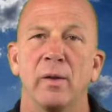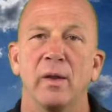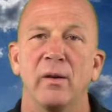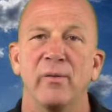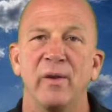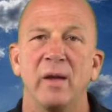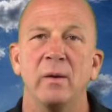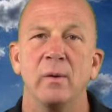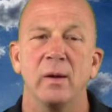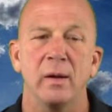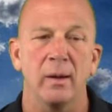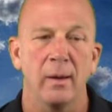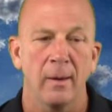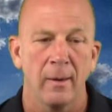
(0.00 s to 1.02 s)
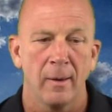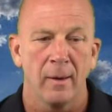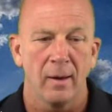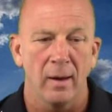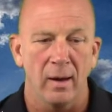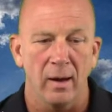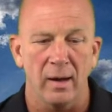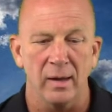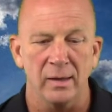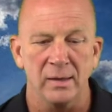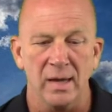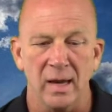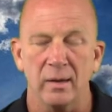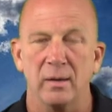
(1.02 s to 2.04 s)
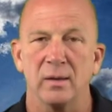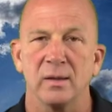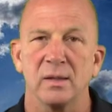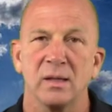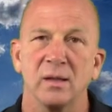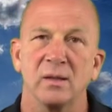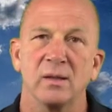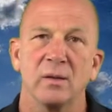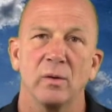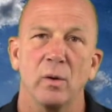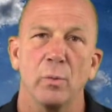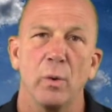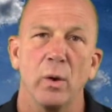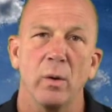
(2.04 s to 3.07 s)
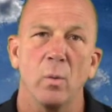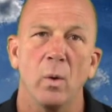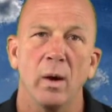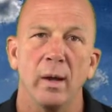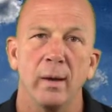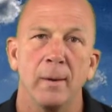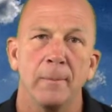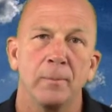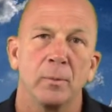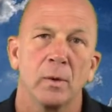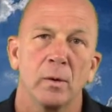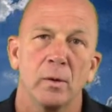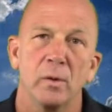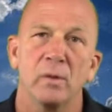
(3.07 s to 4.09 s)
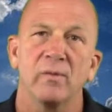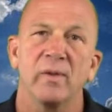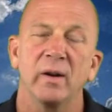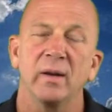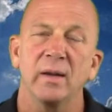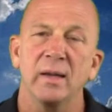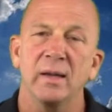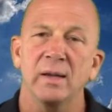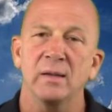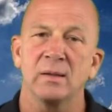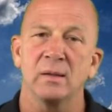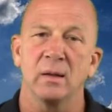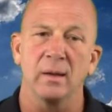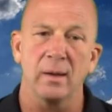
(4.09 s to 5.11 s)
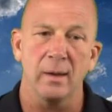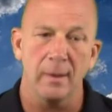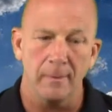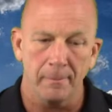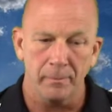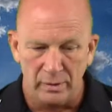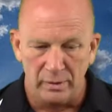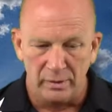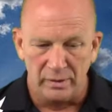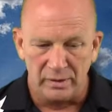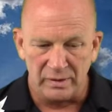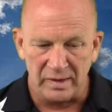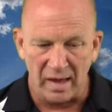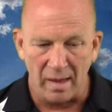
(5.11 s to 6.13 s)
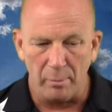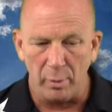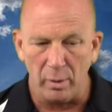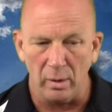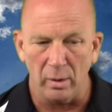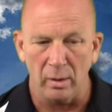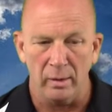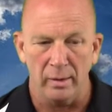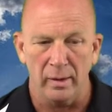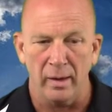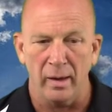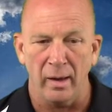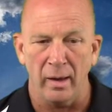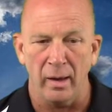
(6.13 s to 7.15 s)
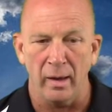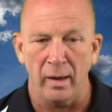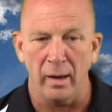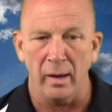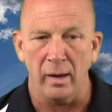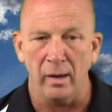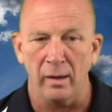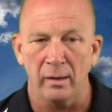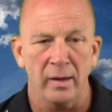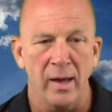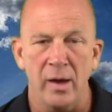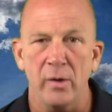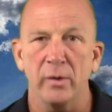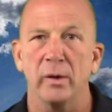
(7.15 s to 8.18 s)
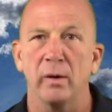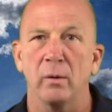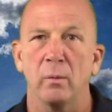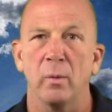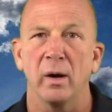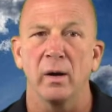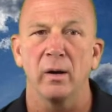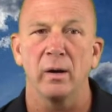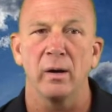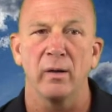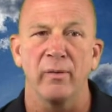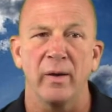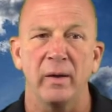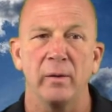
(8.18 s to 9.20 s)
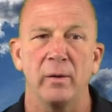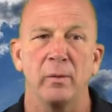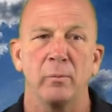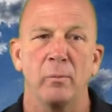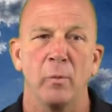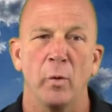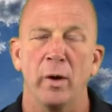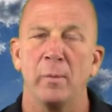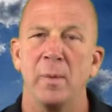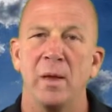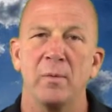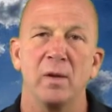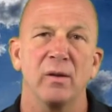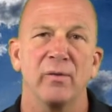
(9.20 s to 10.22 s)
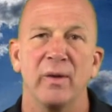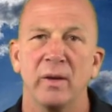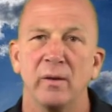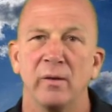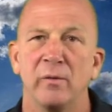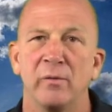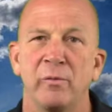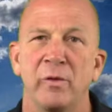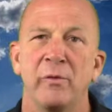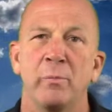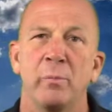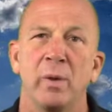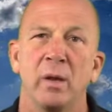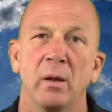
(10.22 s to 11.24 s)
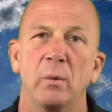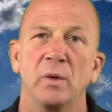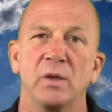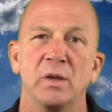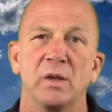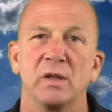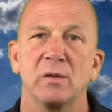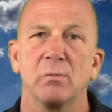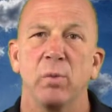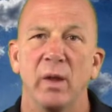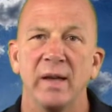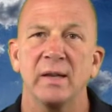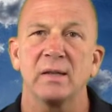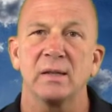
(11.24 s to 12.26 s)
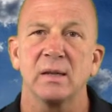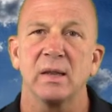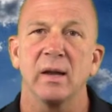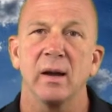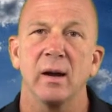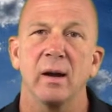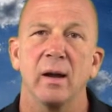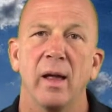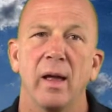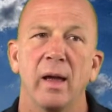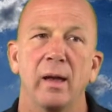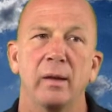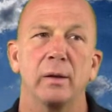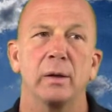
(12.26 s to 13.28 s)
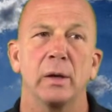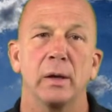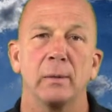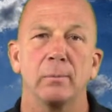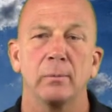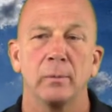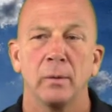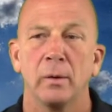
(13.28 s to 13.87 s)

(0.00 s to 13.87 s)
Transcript: the ephedrine uh, standard is still 0.1. You could very easily sample a counter where ephedrine, or maybe an ephedrine pill was just placed there, and um,